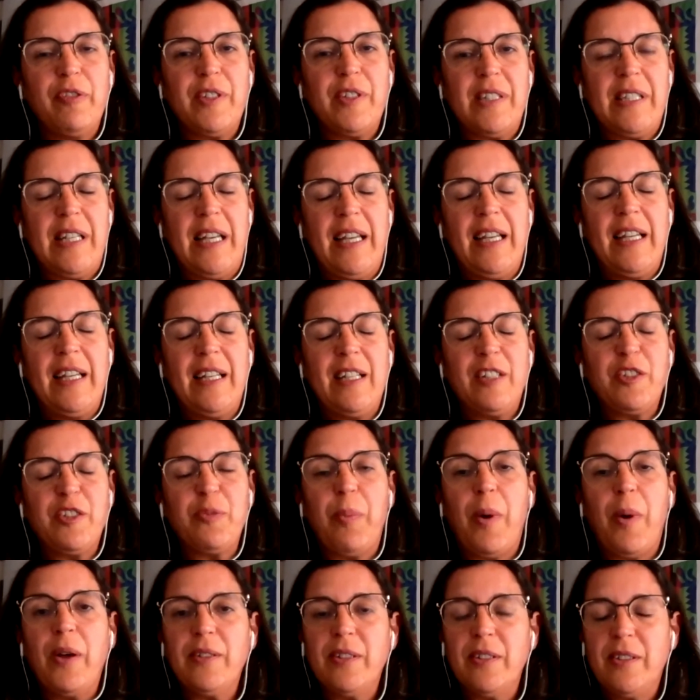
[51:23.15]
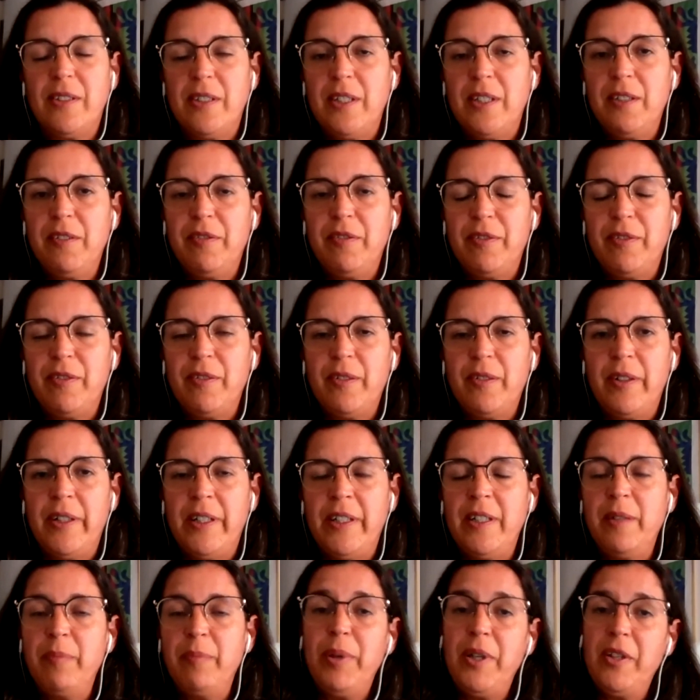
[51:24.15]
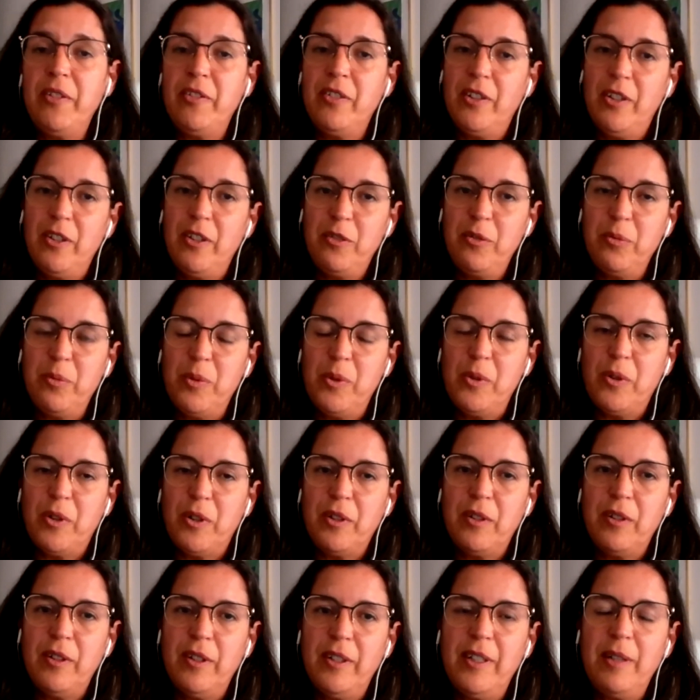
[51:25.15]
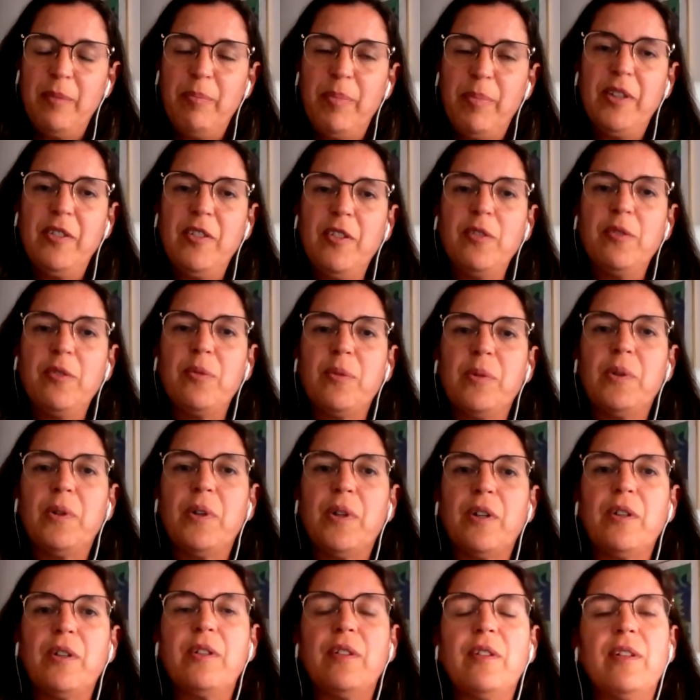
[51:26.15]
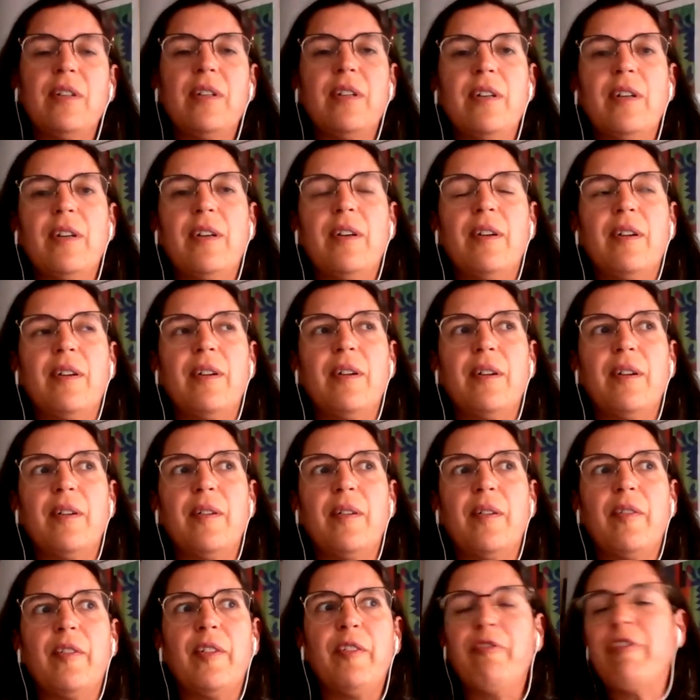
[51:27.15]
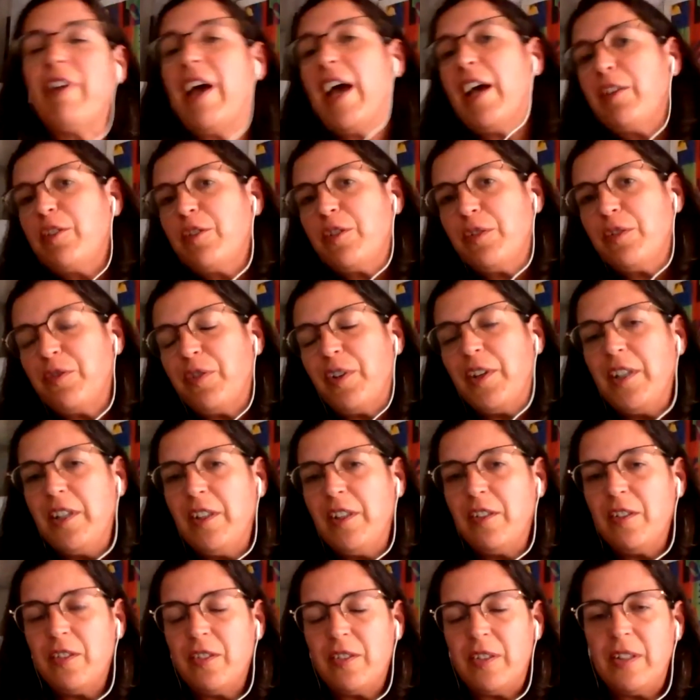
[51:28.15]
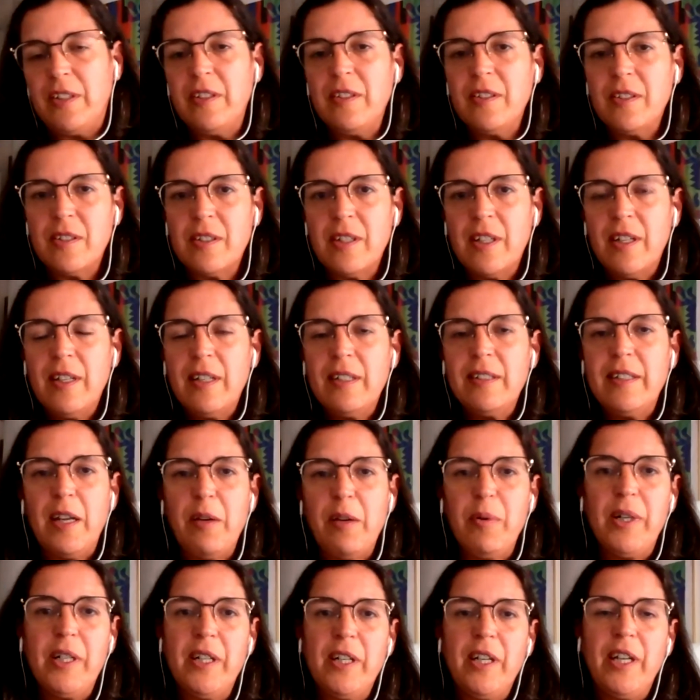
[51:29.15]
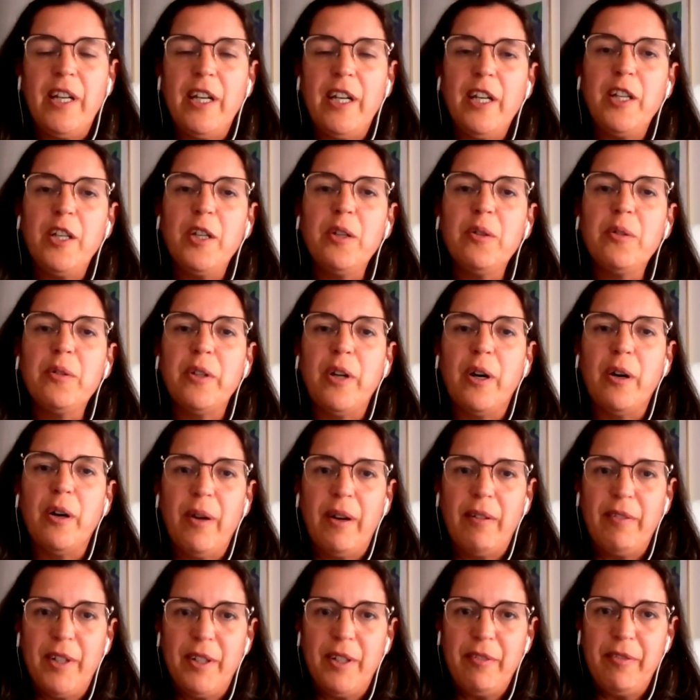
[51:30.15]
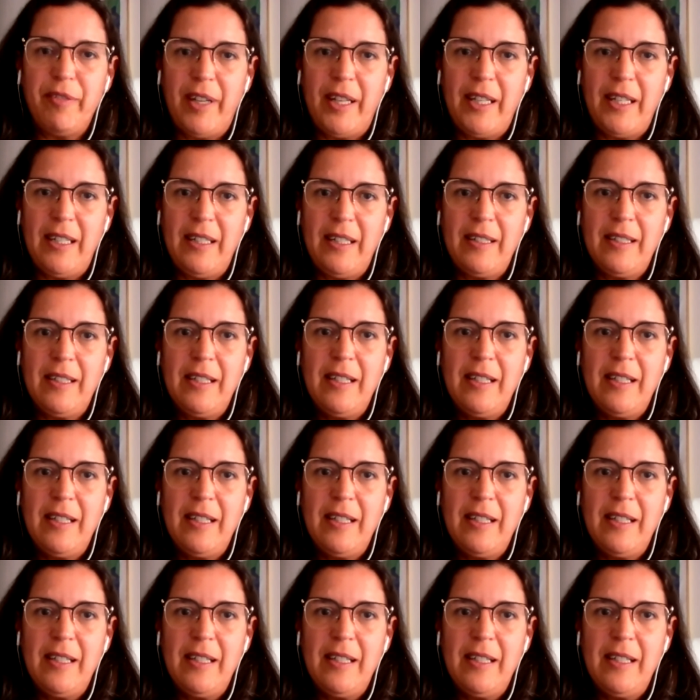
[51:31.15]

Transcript: Seeing is positive in the business world. The business world, investors, for instance, they want to hear you know everything.